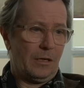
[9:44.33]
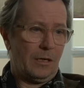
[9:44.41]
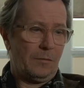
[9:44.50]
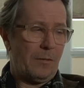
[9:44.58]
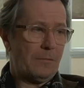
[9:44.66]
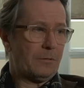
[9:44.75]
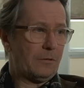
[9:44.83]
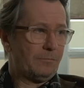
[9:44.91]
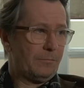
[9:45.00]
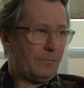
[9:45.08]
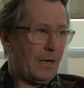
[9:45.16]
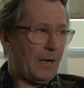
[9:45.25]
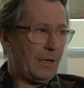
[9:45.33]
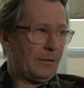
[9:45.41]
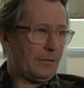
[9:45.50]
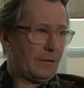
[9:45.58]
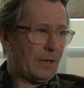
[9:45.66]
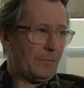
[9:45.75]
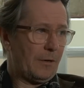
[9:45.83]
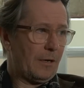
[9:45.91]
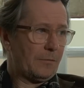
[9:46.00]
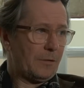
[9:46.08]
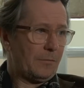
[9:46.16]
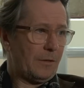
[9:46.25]
I remember a man coming
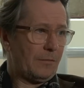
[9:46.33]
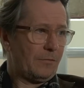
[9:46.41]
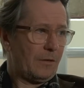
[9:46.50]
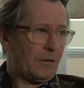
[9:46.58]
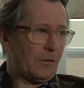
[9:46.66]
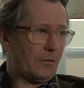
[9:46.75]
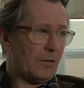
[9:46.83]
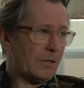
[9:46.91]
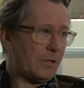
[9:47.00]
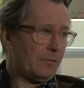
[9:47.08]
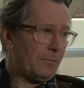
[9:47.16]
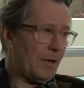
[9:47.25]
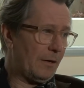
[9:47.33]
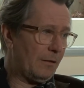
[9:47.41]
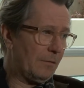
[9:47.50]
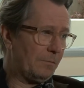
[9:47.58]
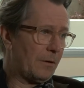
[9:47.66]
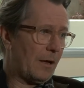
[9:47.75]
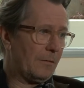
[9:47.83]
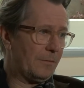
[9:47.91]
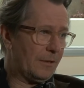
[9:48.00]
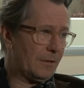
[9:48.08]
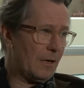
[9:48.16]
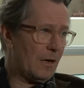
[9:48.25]
up to me, a very aggressive man in a pub
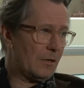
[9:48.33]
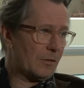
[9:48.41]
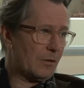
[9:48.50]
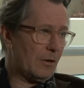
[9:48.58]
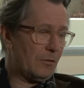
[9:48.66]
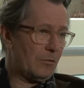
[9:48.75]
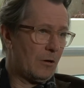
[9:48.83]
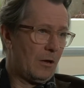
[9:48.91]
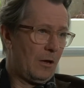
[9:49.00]
in Glasgow,